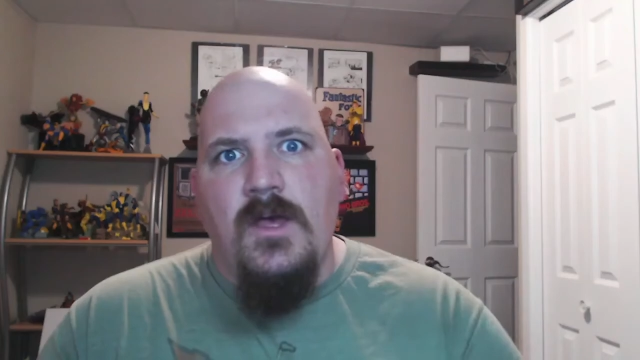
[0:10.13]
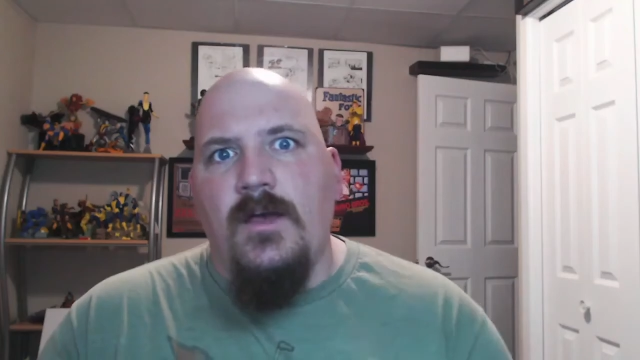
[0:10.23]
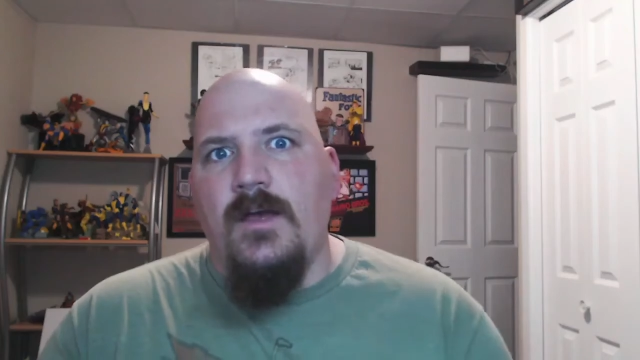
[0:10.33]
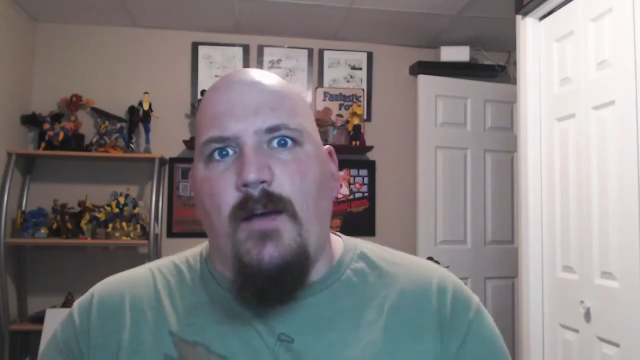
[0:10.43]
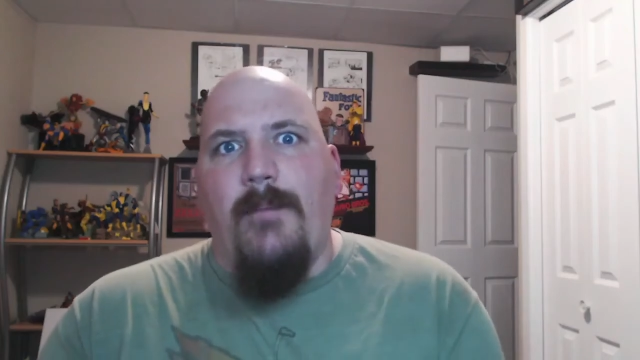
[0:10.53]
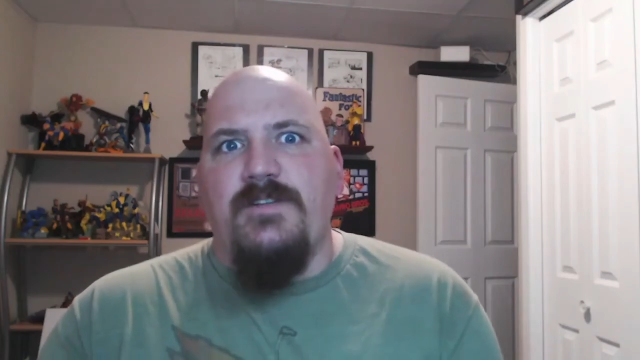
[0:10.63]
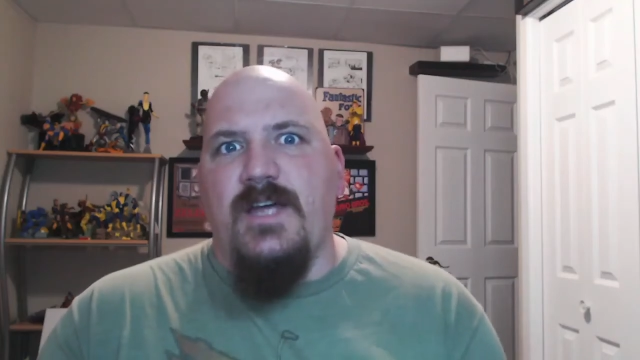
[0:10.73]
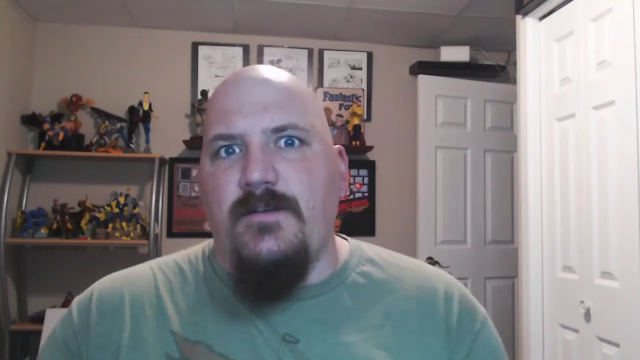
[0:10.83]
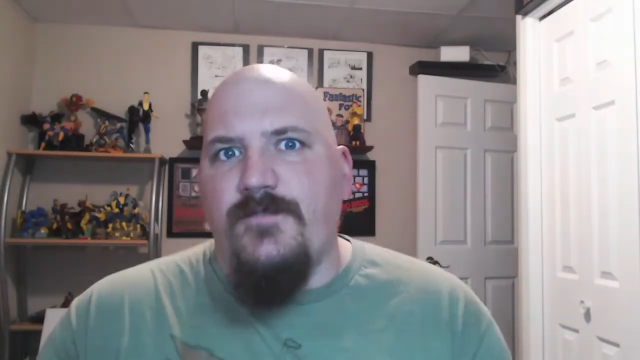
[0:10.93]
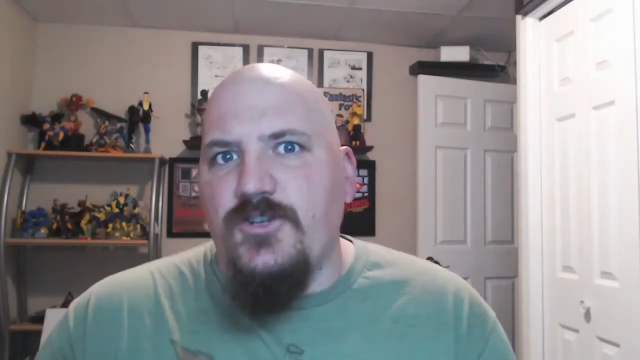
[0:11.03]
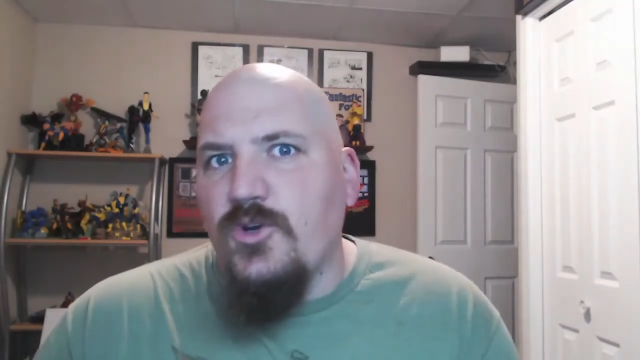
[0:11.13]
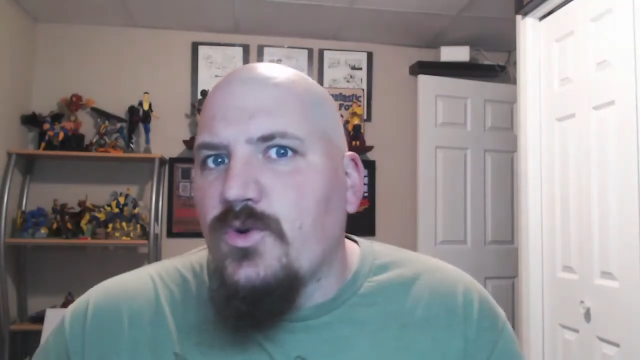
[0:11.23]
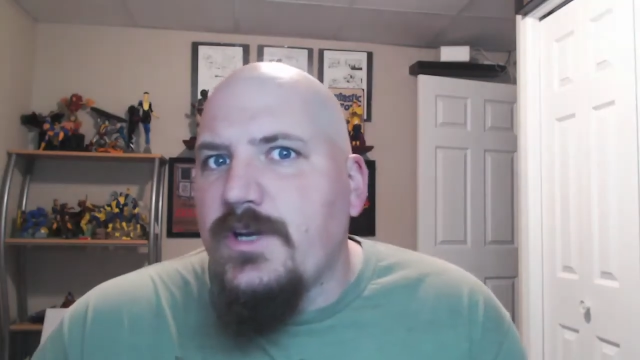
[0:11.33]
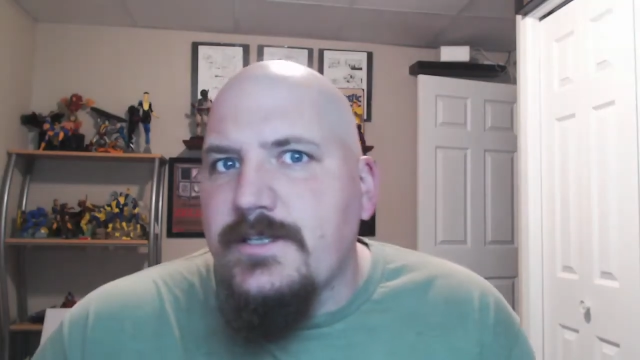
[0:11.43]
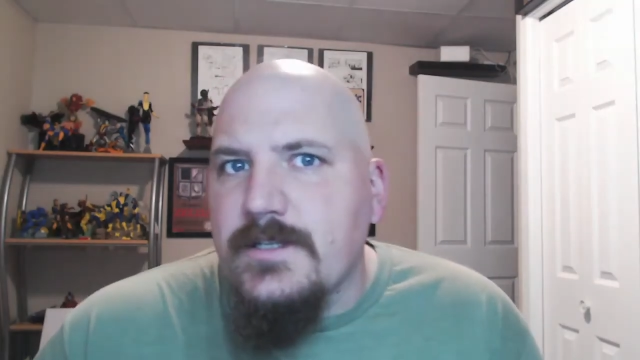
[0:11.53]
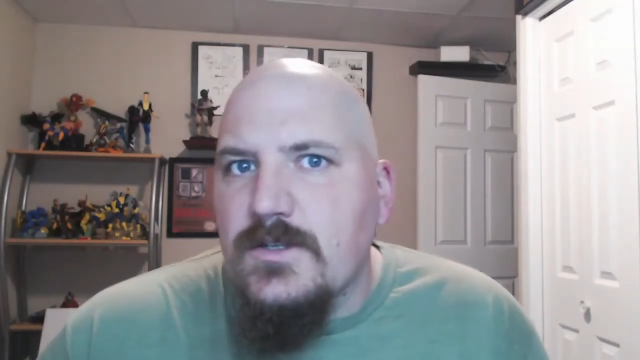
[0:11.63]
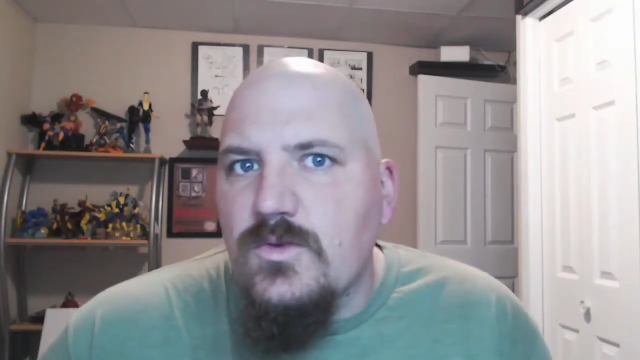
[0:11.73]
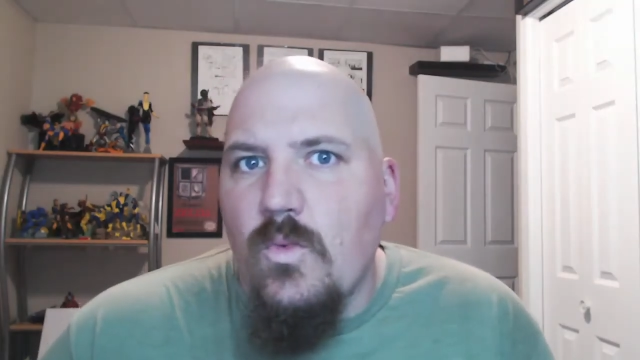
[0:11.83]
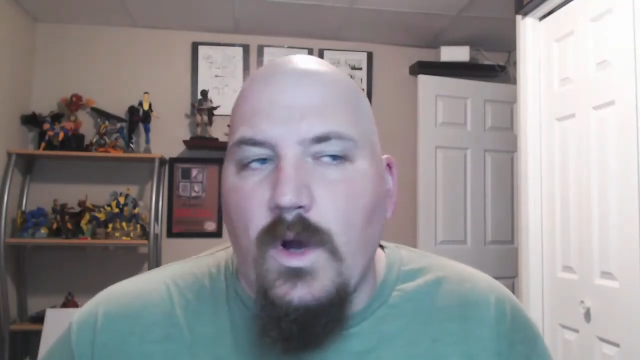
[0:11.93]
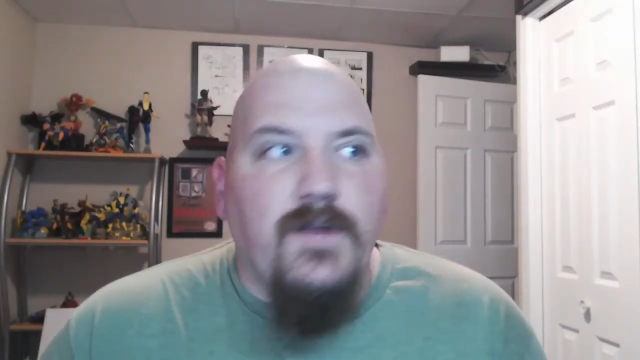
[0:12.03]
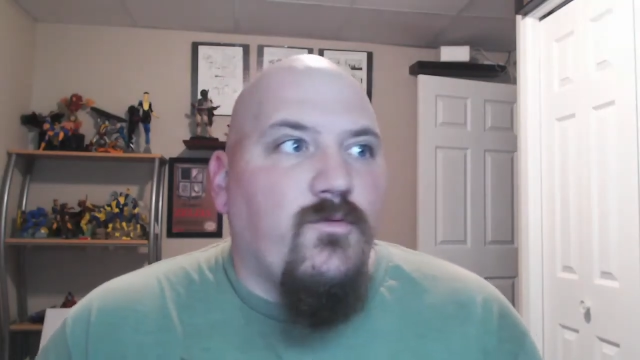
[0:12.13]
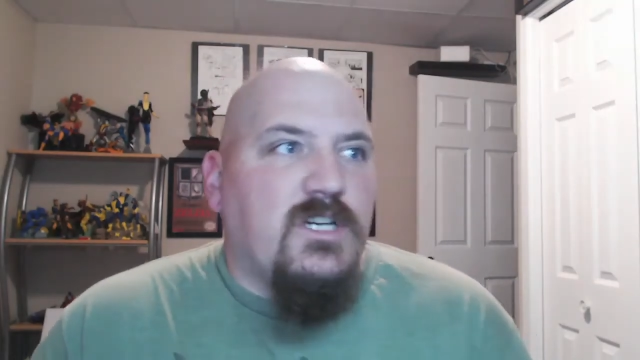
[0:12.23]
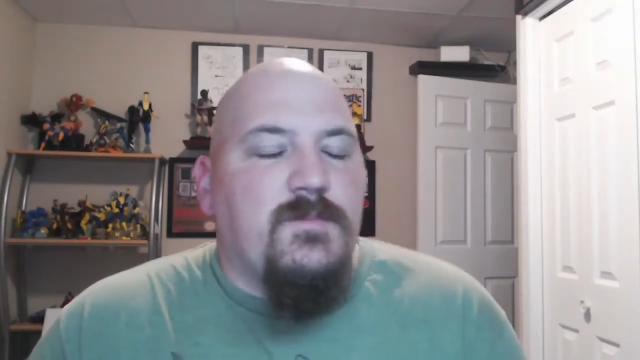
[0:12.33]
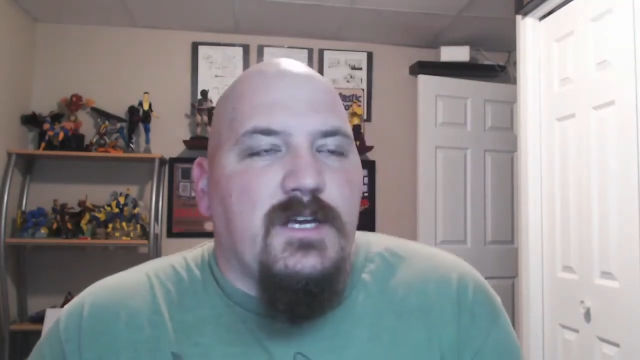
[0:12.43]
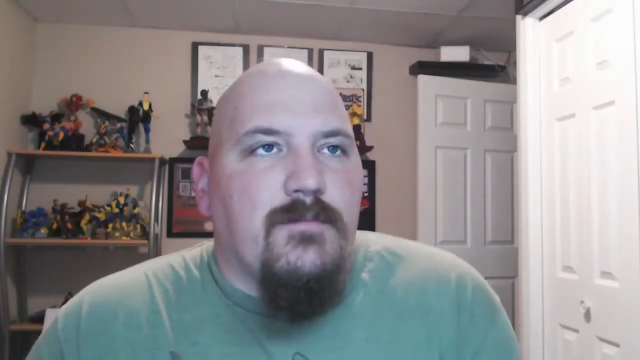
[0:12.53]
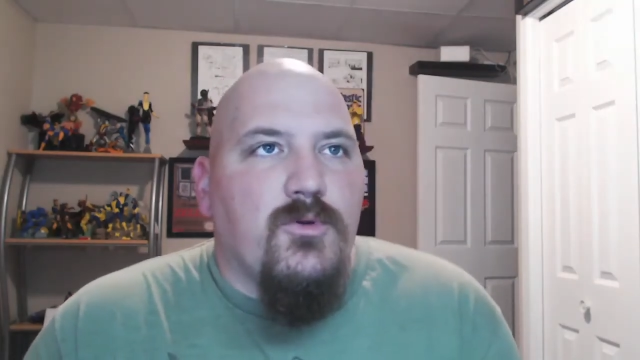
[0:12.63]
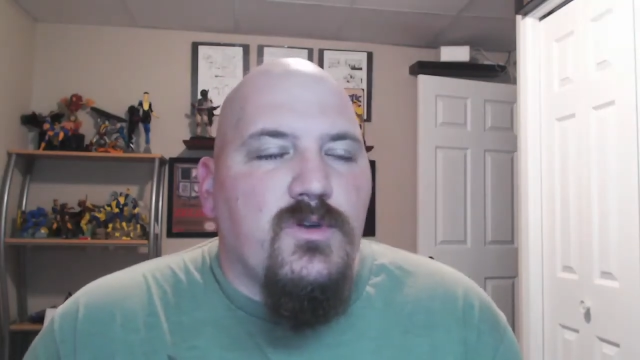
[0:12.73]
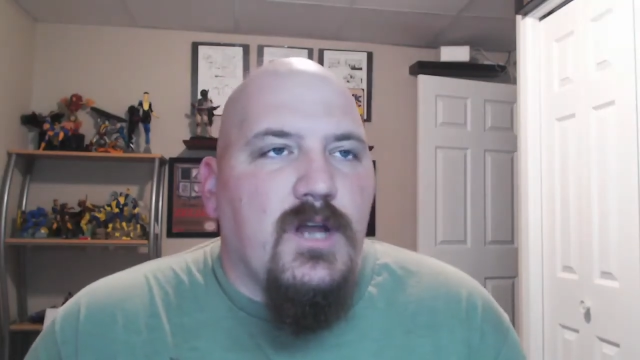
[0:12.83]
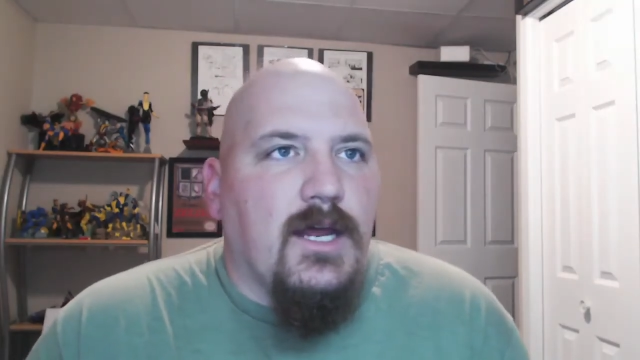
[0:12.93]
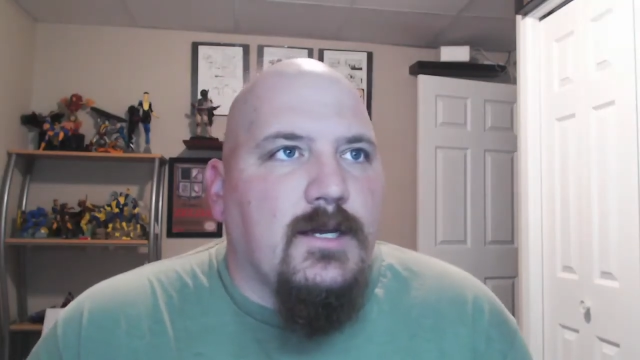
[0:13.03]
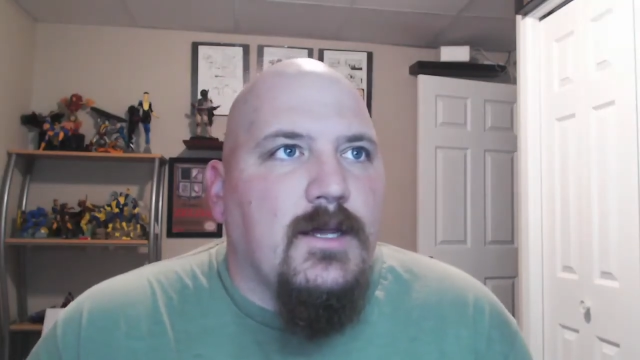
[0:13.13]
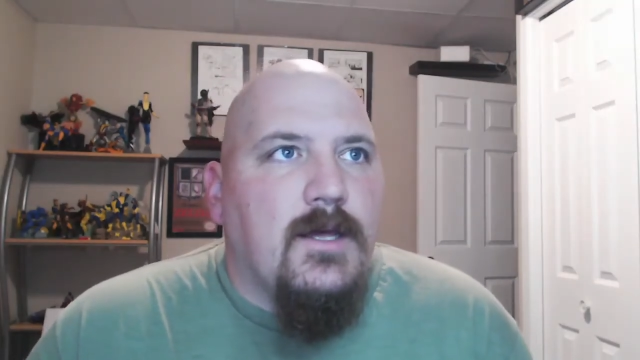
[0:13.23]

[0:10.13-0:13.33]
I'm upset for two reasons, one of which being Moon Knight